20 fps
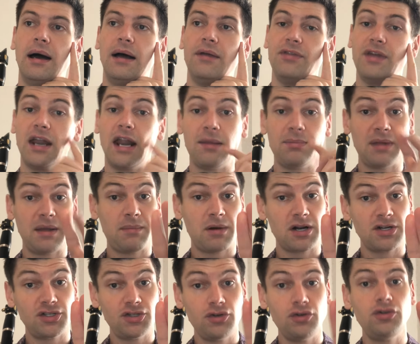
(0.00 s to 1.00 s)
Then I play
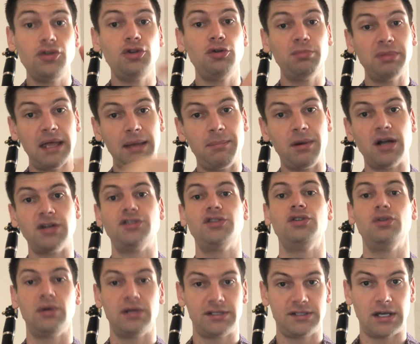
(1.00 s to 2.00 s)
part 2, you play part
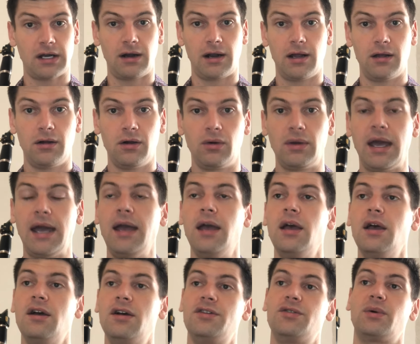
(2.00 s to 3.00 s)
2, etc. Okay?
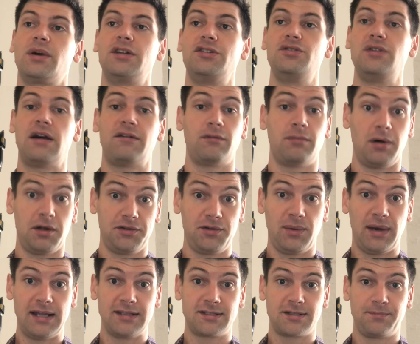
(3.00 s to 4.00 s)
So we're going to do that for both
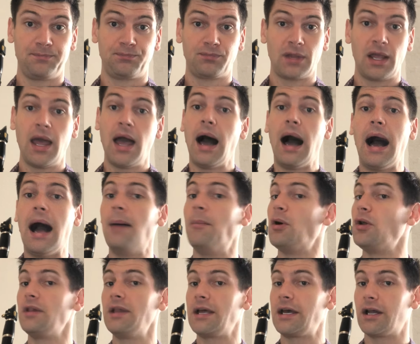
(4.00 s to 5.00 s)
duets. I'm
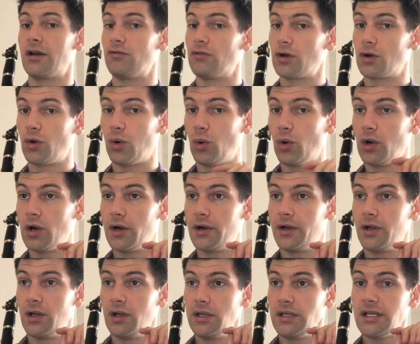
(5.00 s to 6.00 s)
only going to
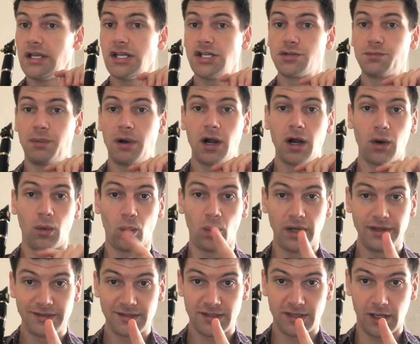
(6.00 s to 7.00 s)
record each part
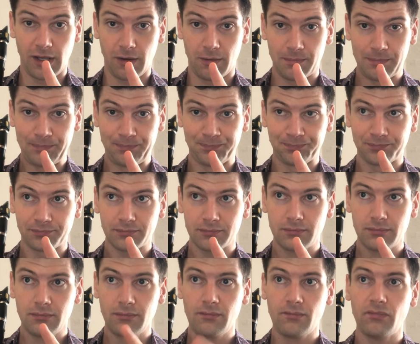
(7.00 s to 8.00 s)
once though.
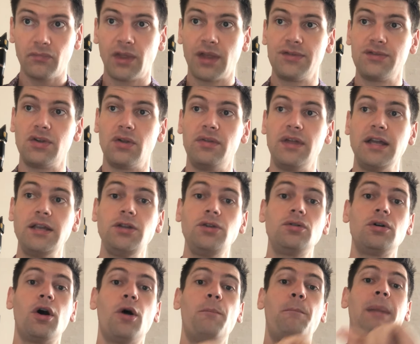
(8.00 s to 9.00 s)
So then you
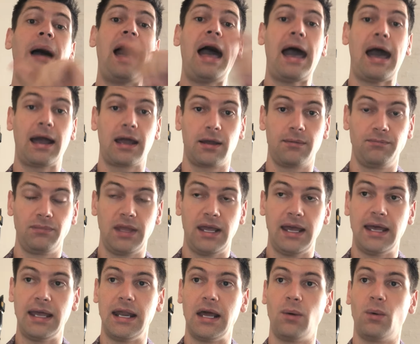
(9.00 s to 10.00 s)
go back
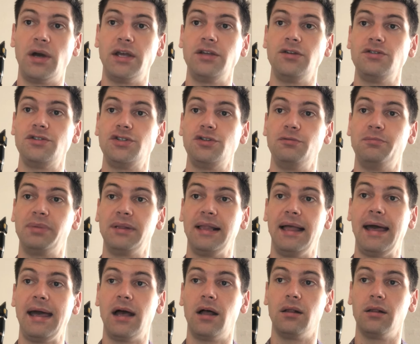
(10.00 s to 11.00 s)
and I want you to
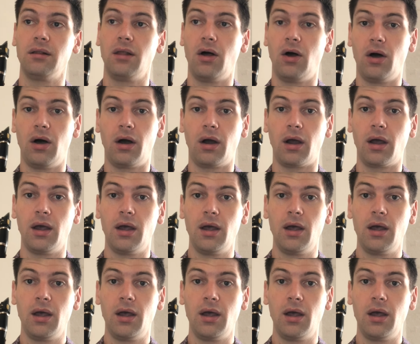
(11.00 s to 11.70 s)
play along